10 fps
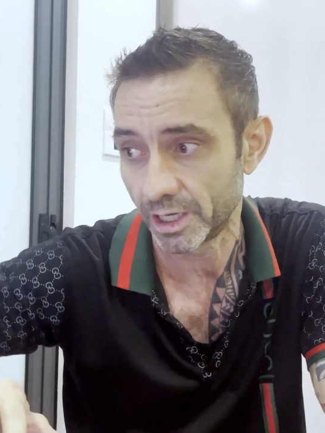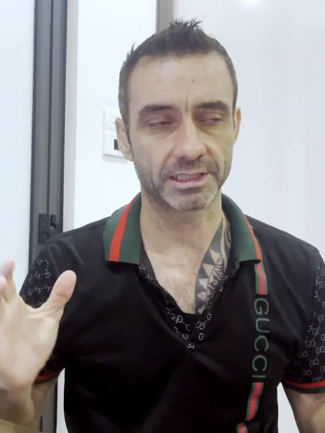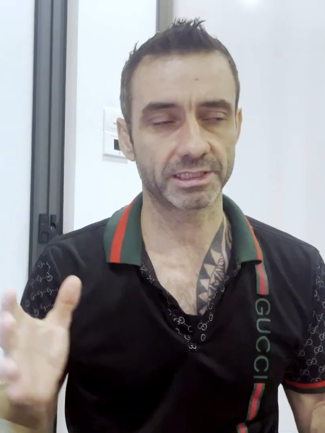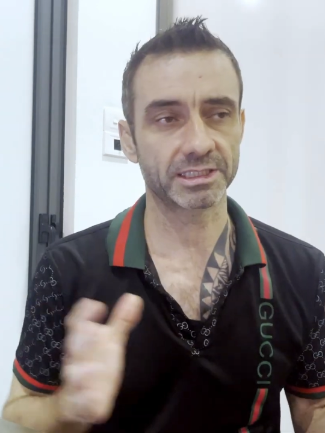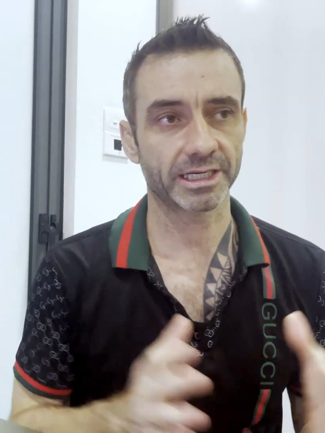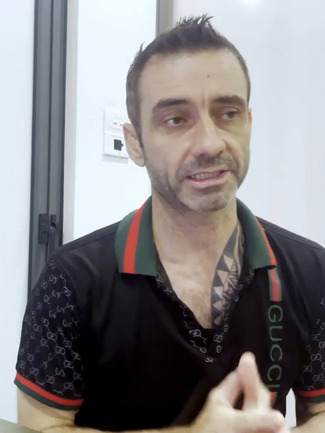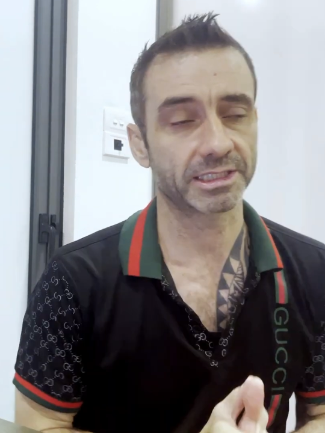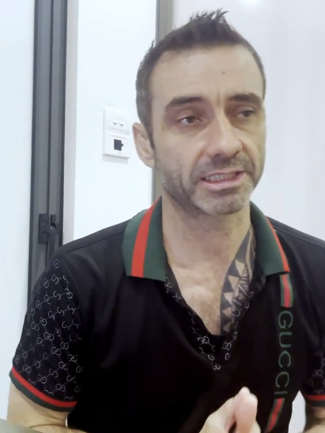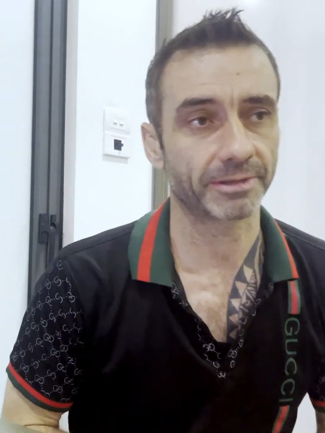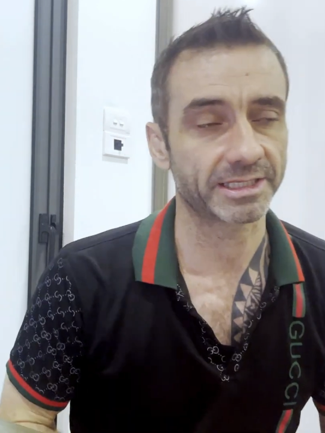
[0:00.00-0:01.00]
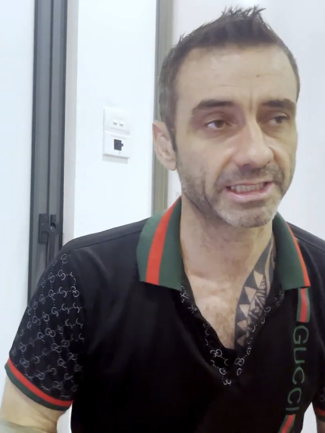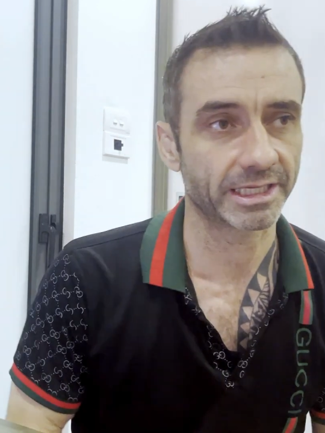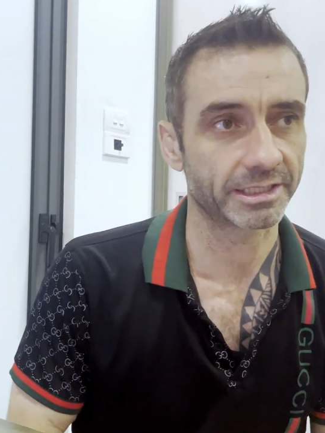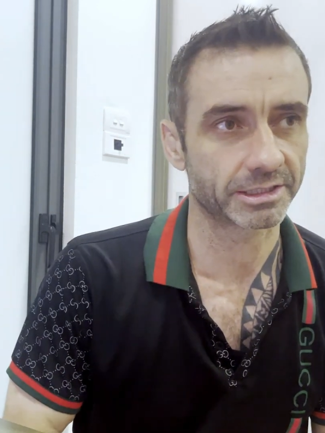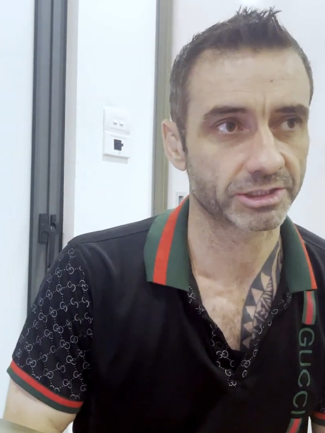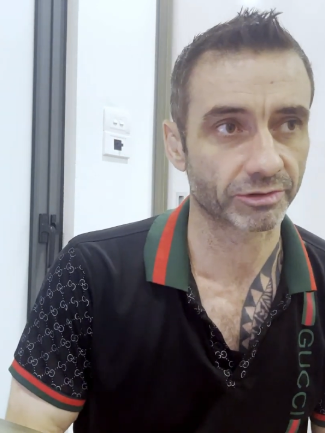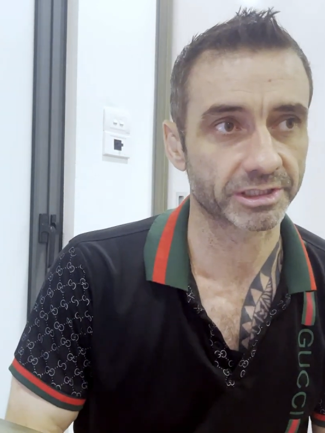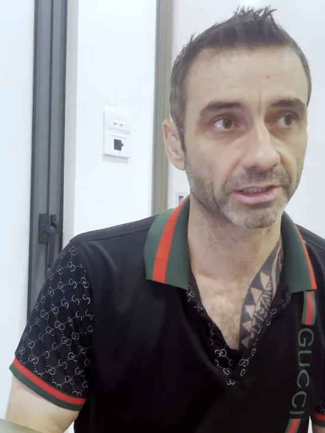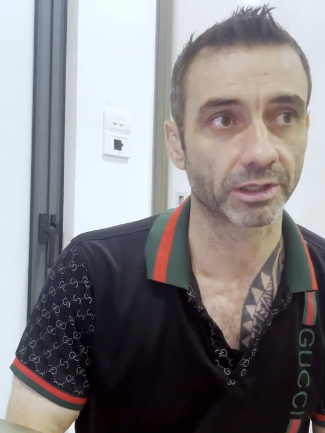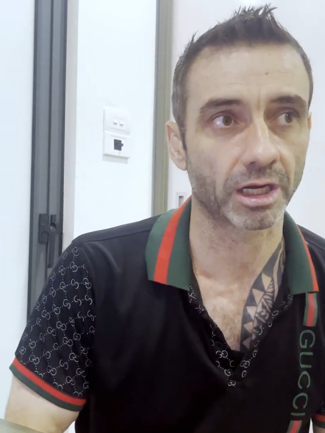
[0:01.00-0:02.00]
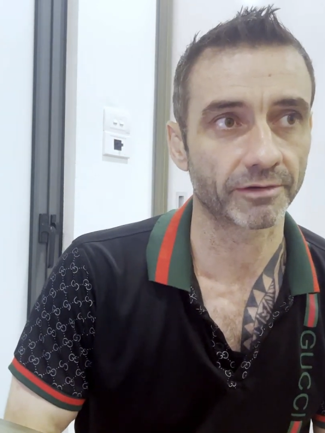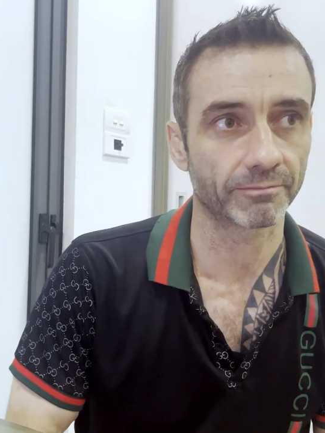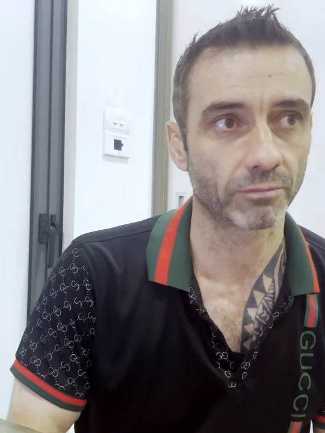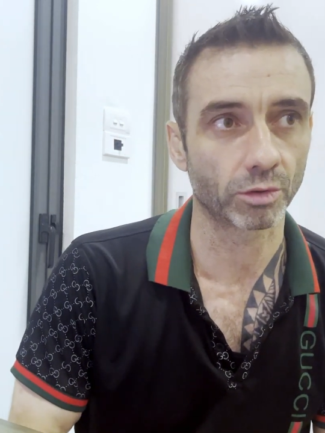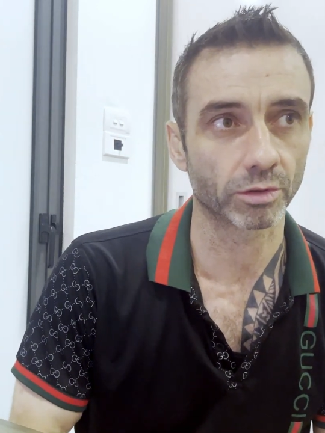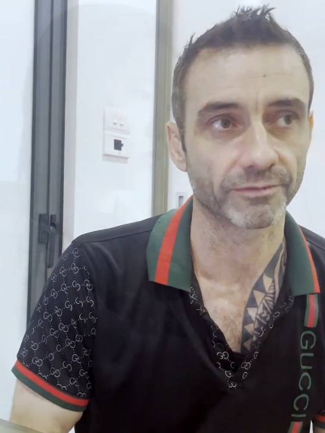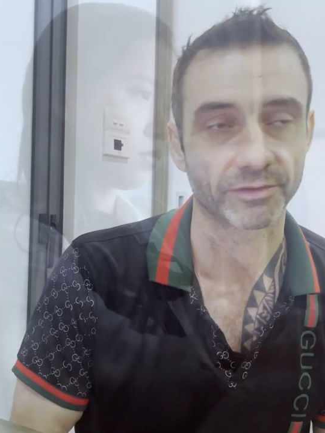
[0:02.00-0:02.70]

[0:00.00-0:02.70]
This is actually something I see that destroys a lot more of